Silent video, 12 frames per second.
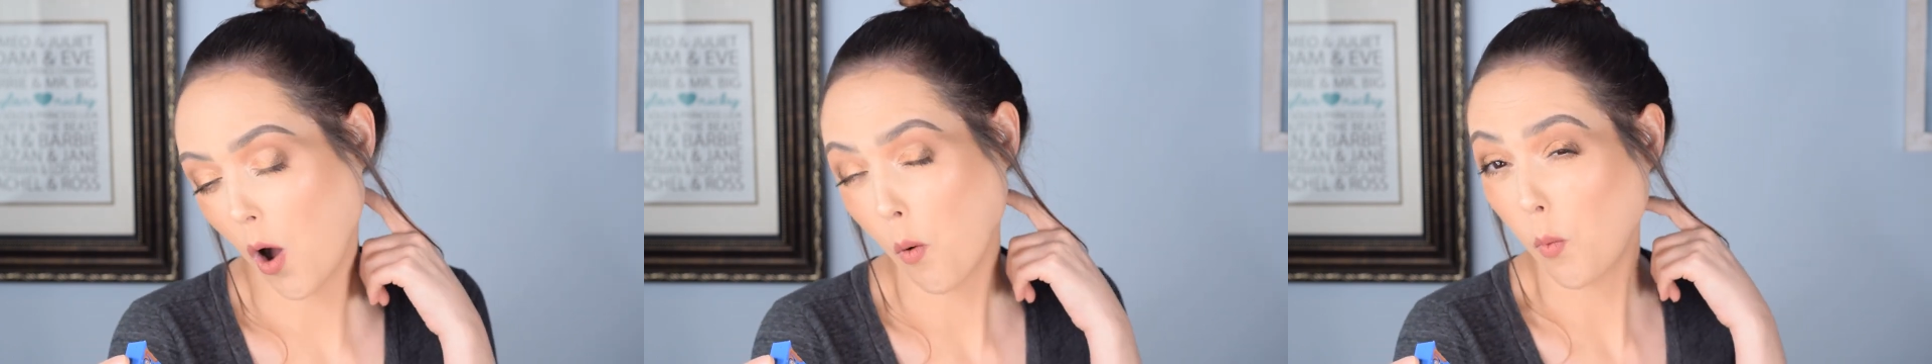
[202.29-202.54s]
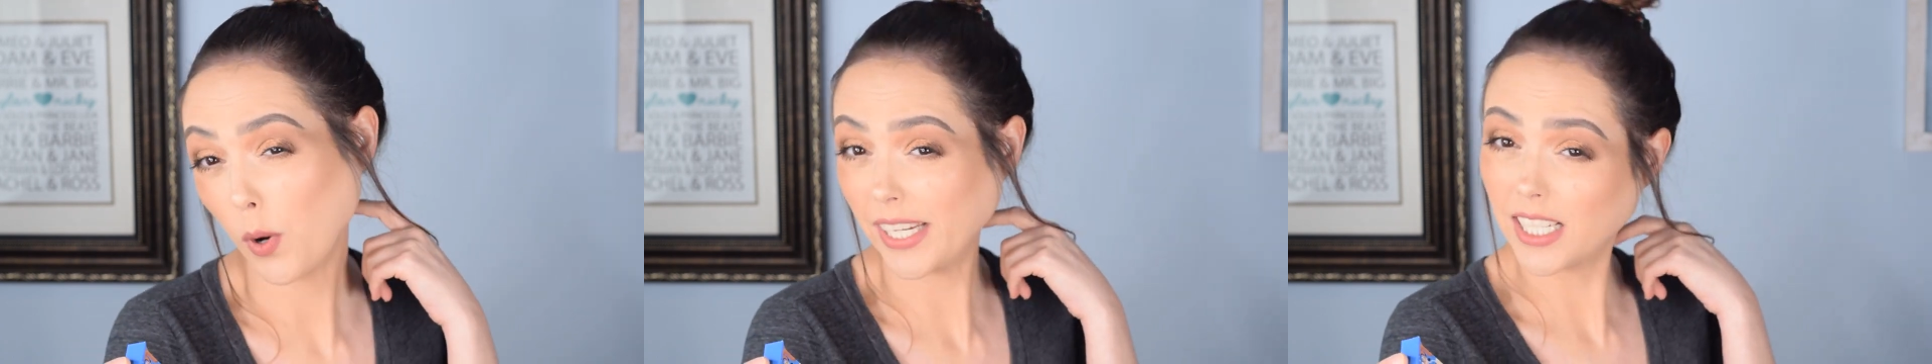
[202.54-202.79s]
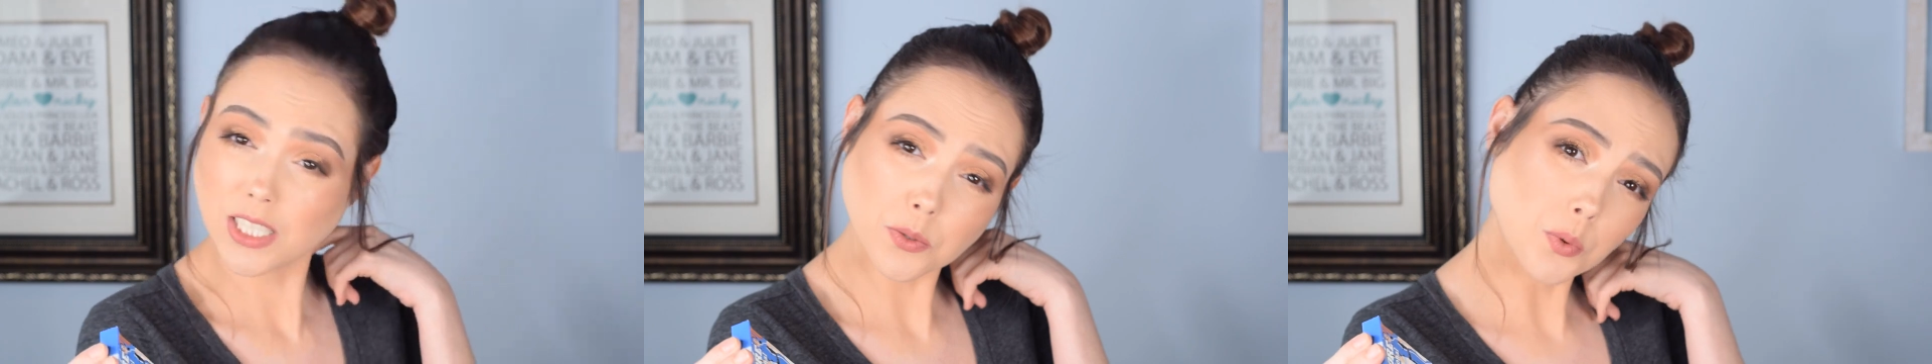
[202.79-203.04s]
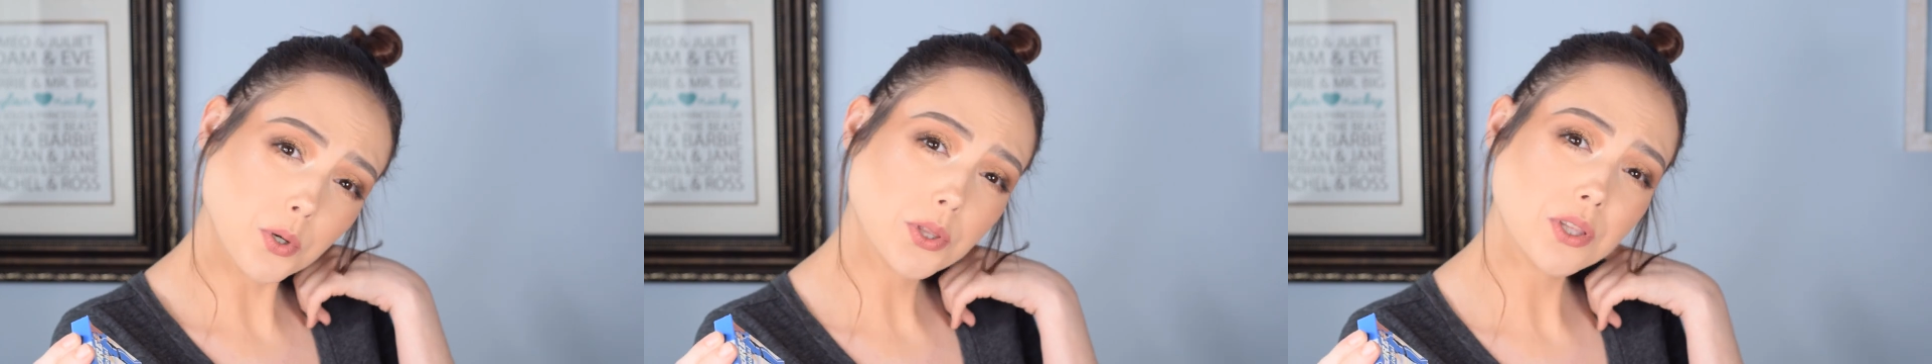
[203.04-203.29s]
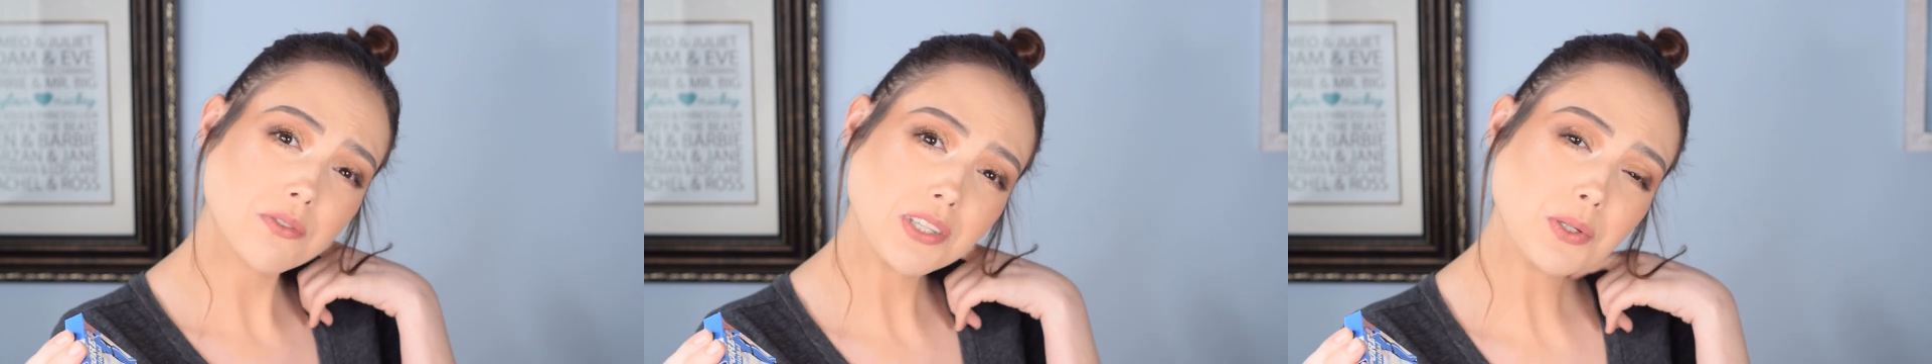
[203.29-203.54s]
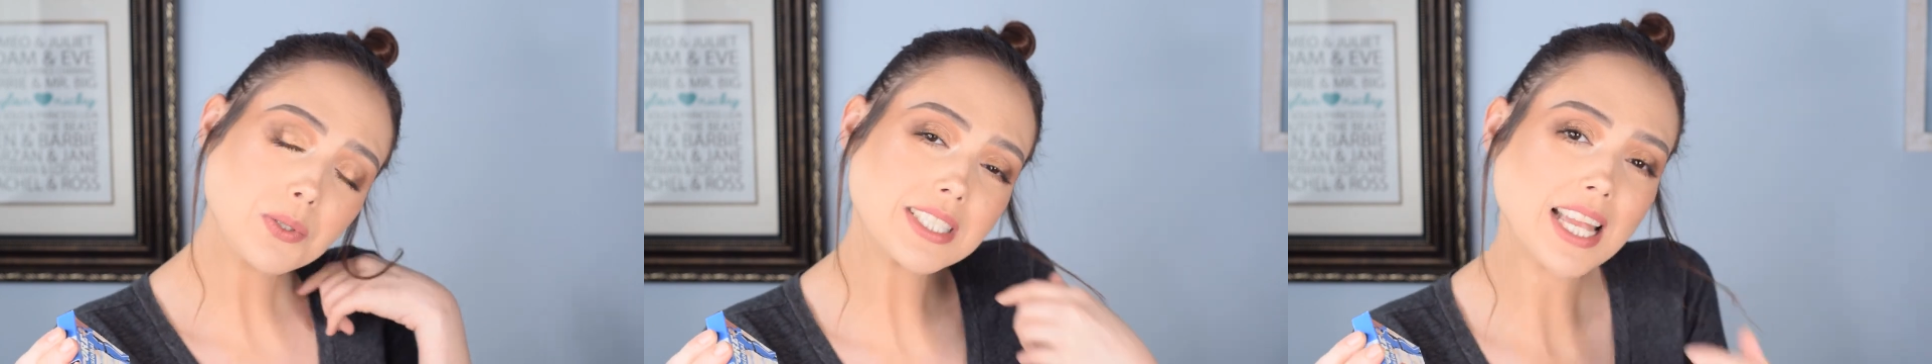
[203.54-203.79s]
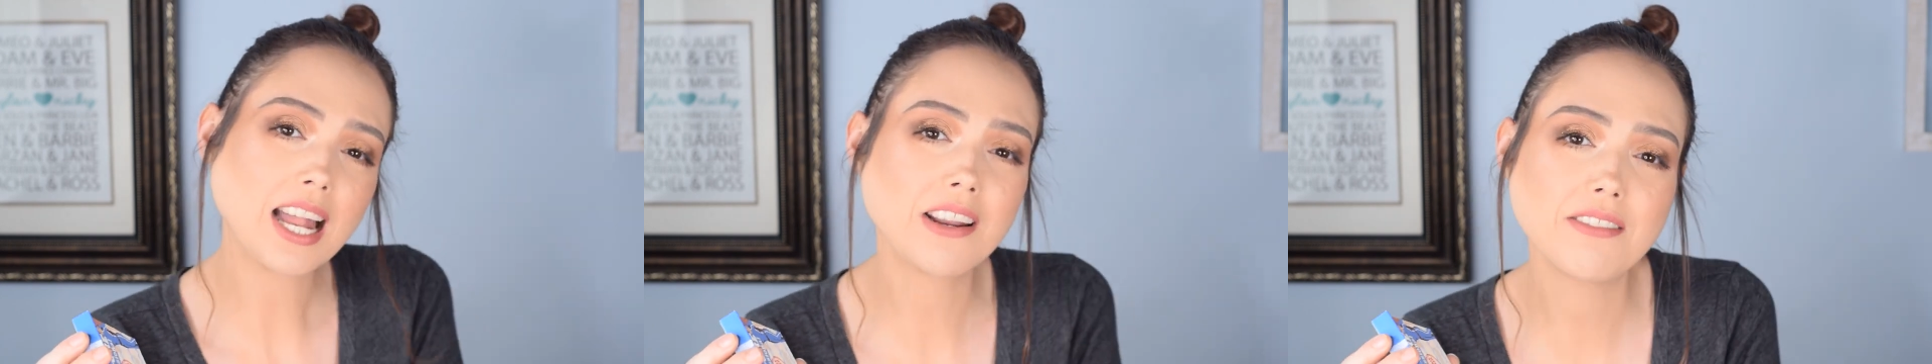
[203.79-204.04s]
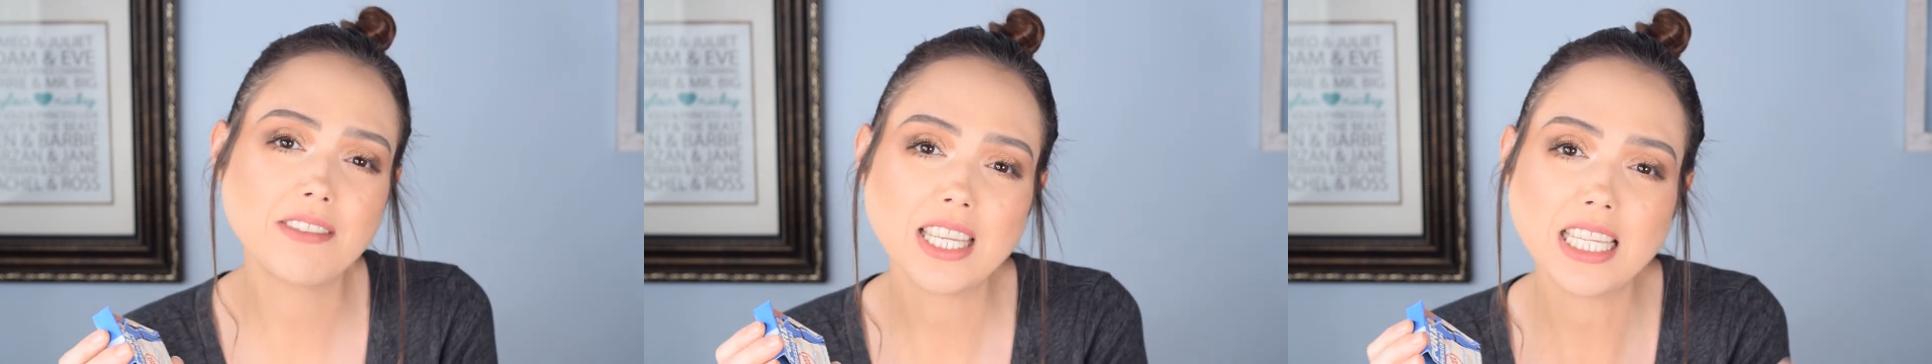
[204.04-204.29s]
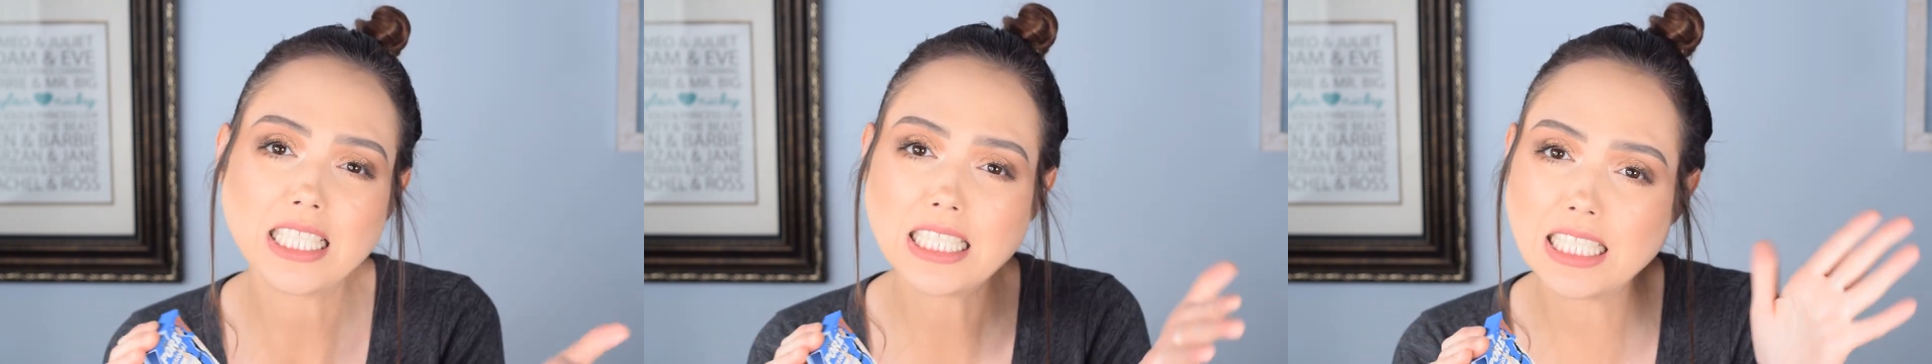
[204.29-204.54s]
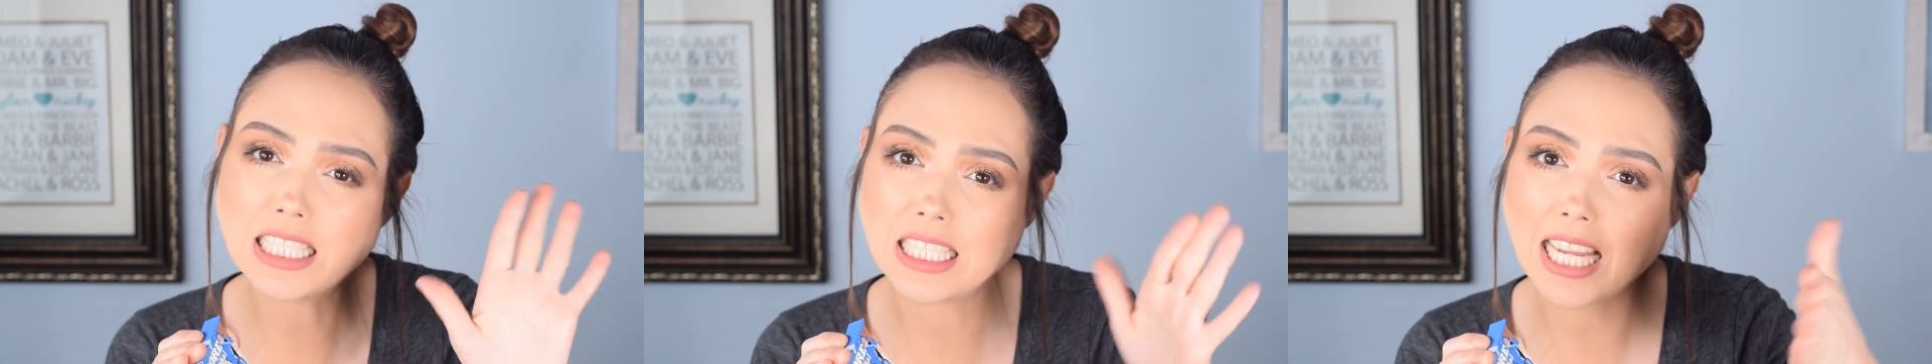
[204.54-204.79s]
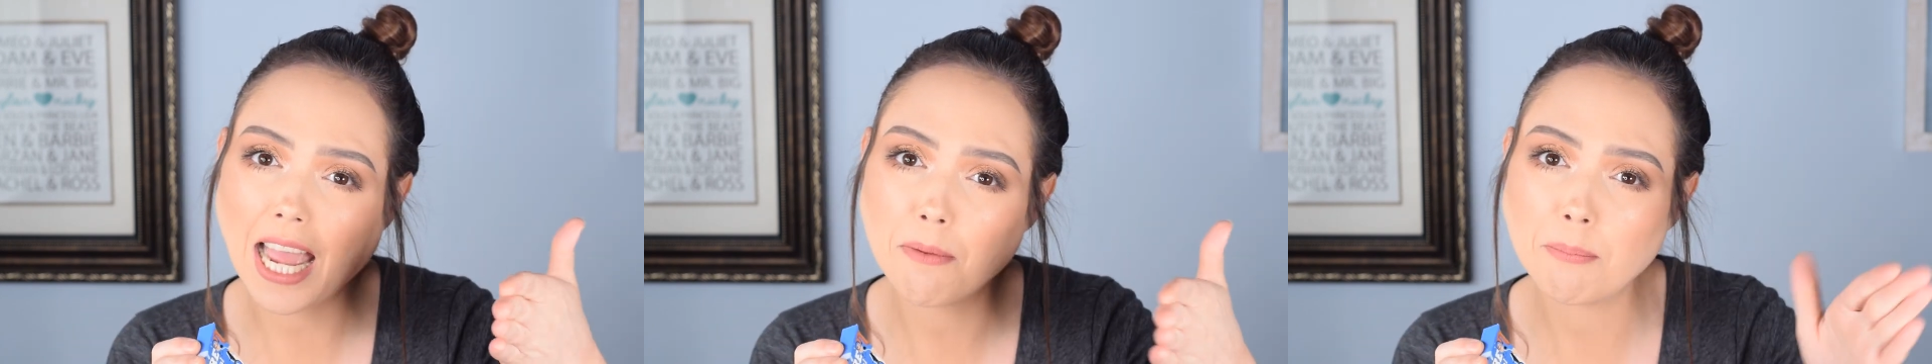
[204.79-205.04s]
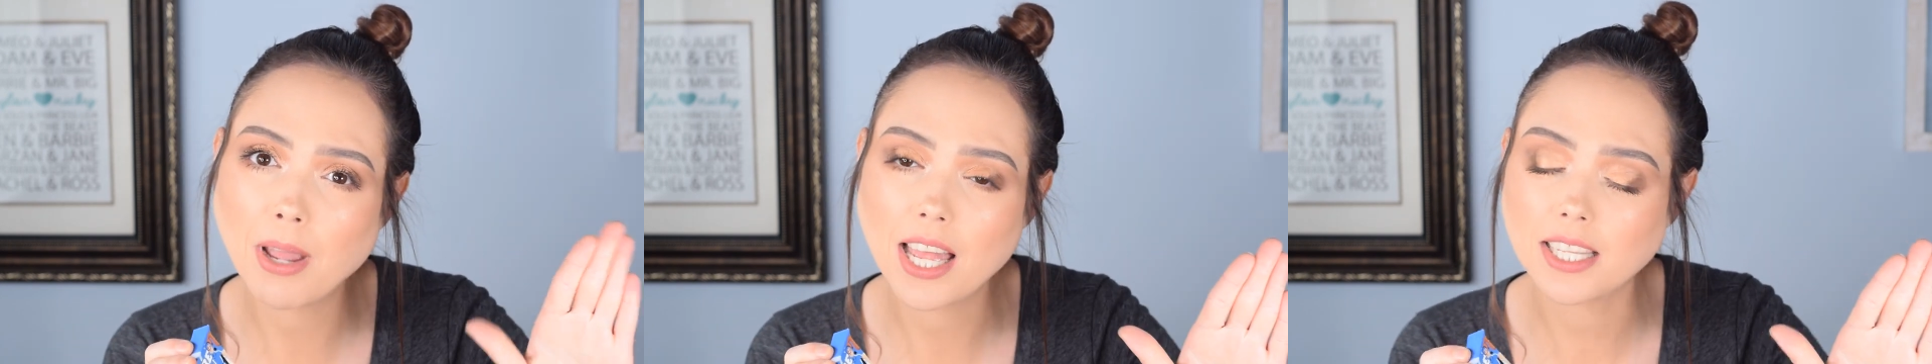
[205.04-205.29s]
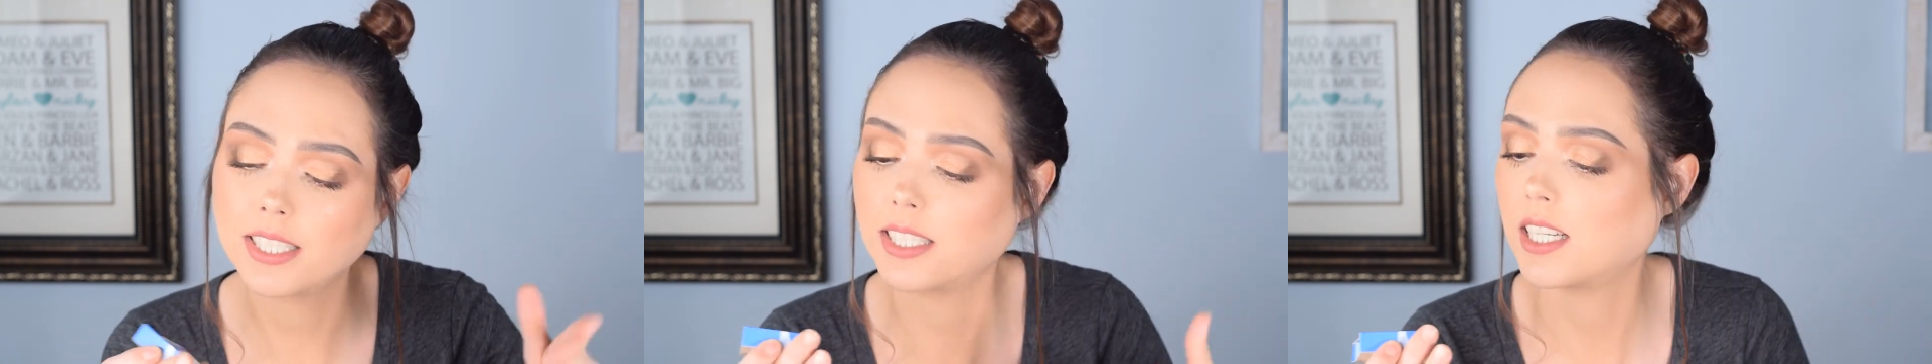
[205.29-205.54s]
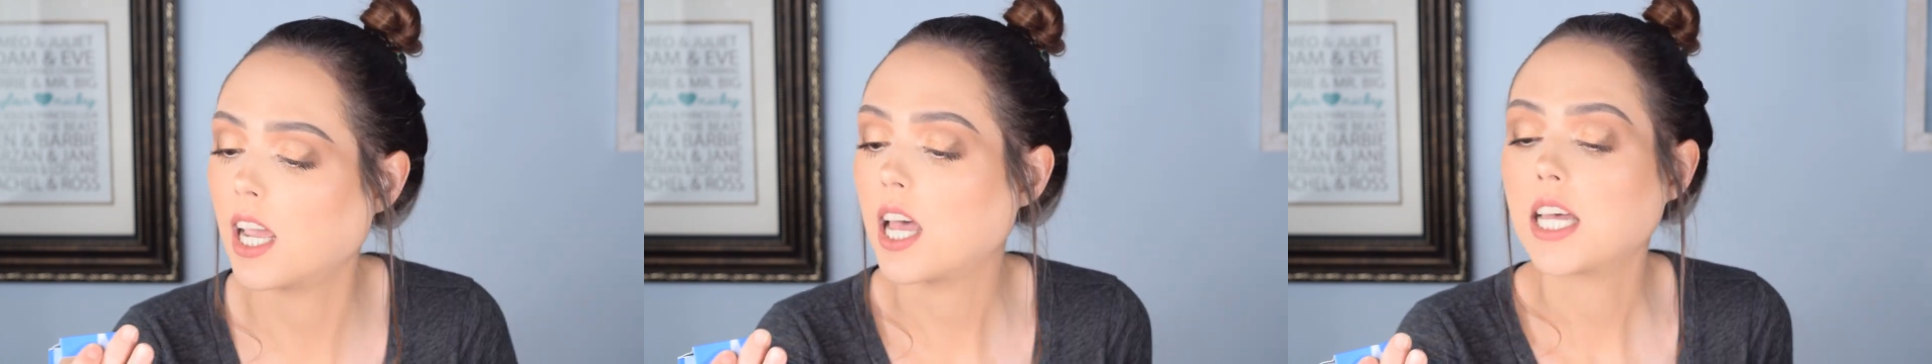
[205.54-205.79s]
a week's worth of use out of it at best.